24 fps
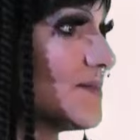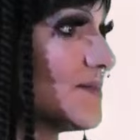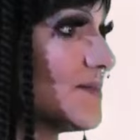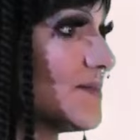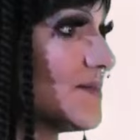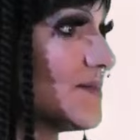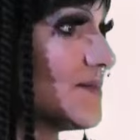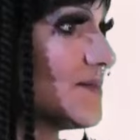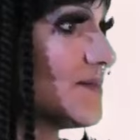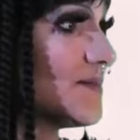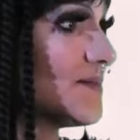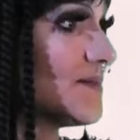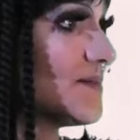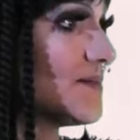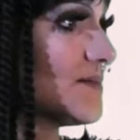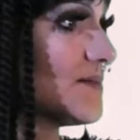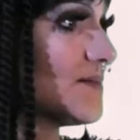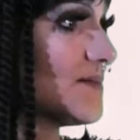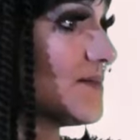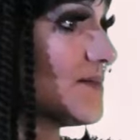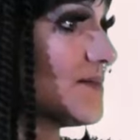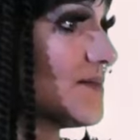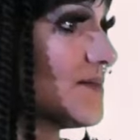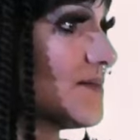
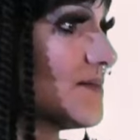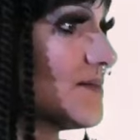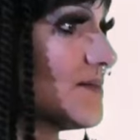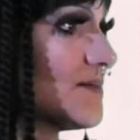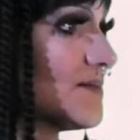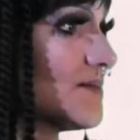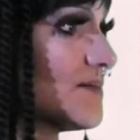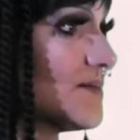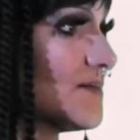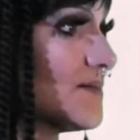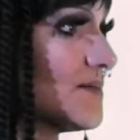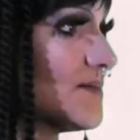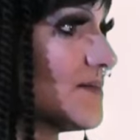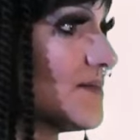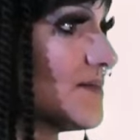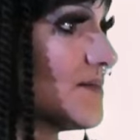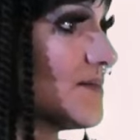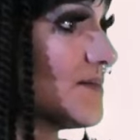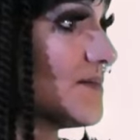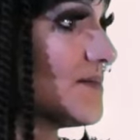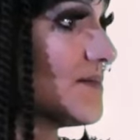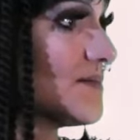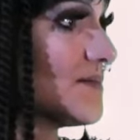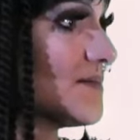
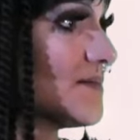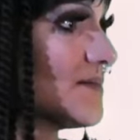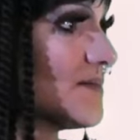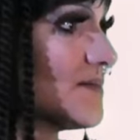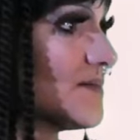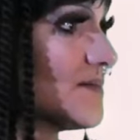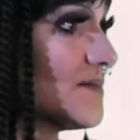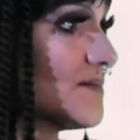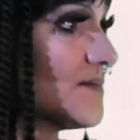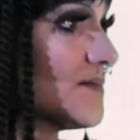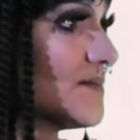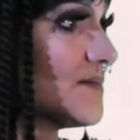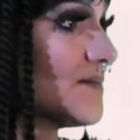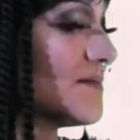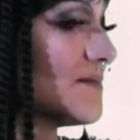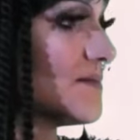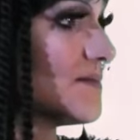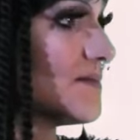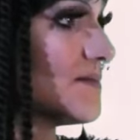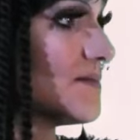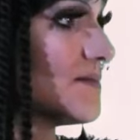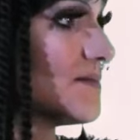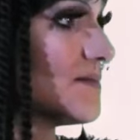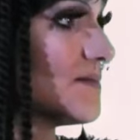No words are spoken by the person on screen.